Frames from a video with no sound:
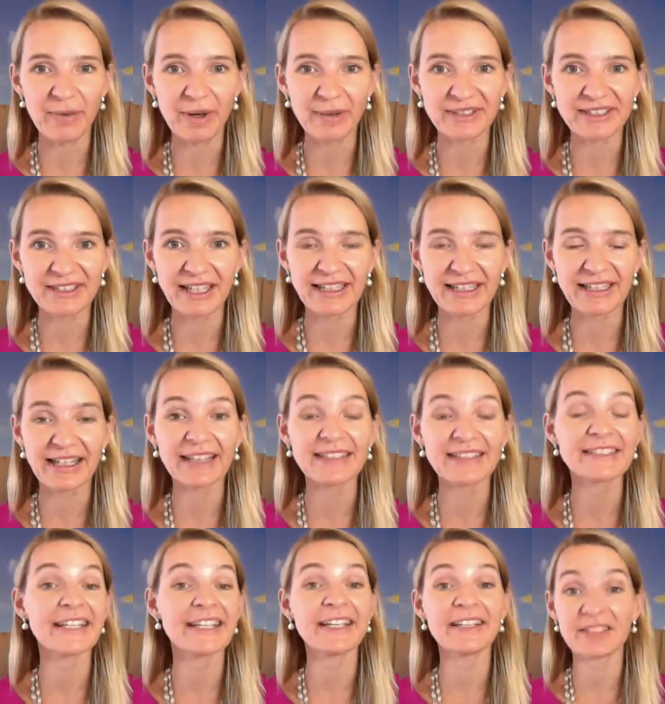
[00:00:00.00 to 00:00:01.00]
I was like, let's
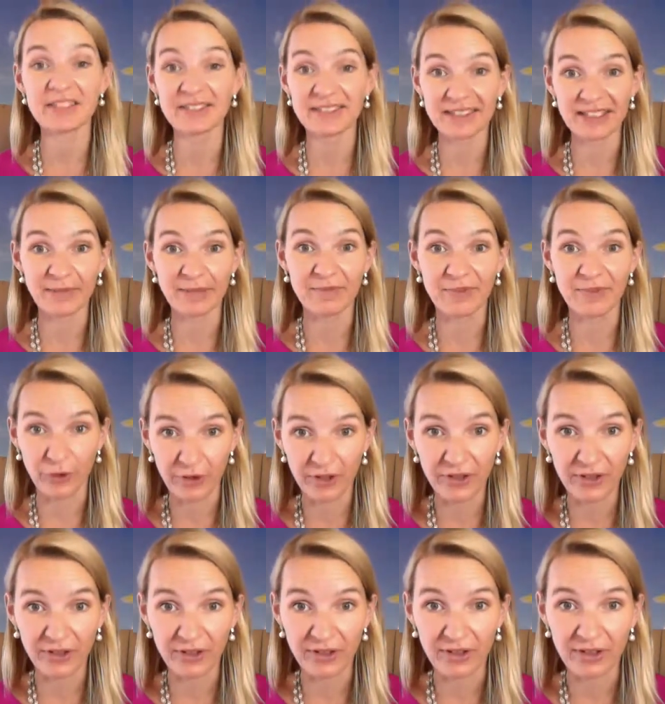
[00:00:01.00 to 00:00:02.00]
take it a step
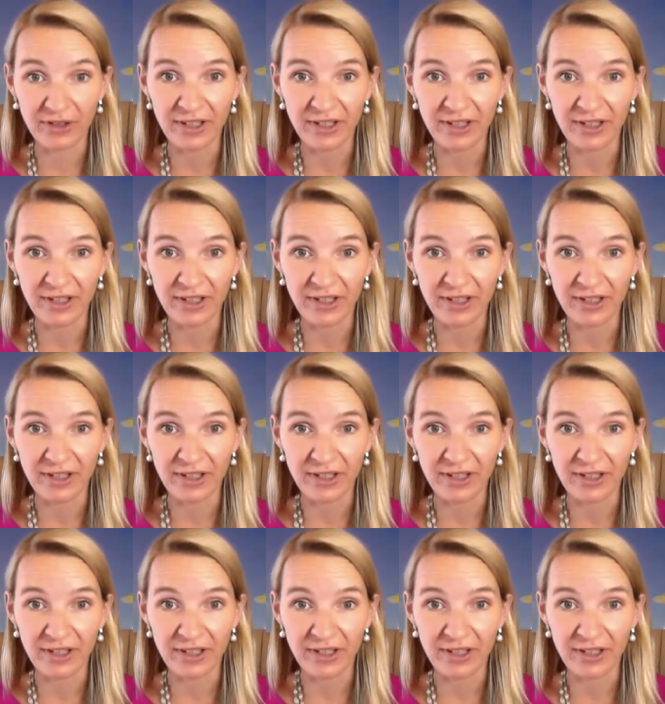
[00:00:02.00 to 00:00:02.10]
further.